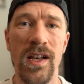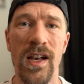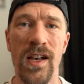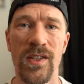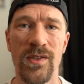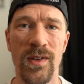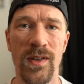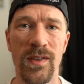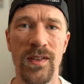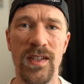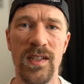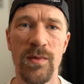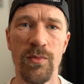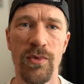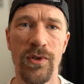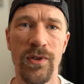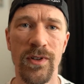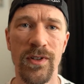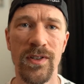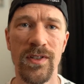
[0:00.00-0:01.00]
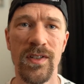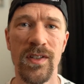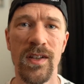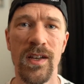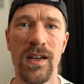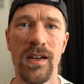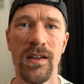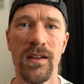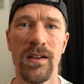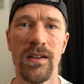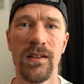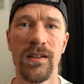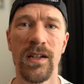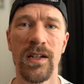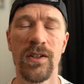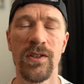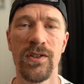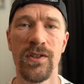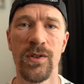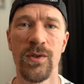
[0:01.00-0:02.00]
So at this point, I
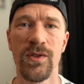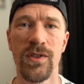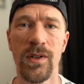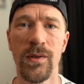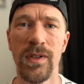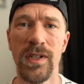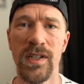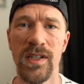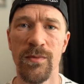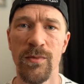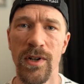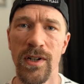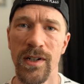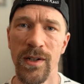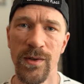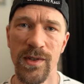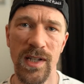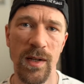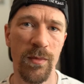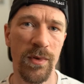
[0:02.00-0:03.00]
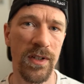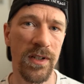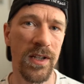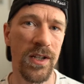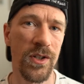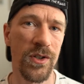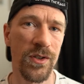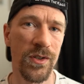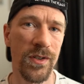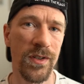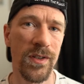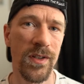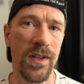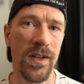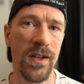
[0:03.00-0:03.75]
could use only the SmartNotes application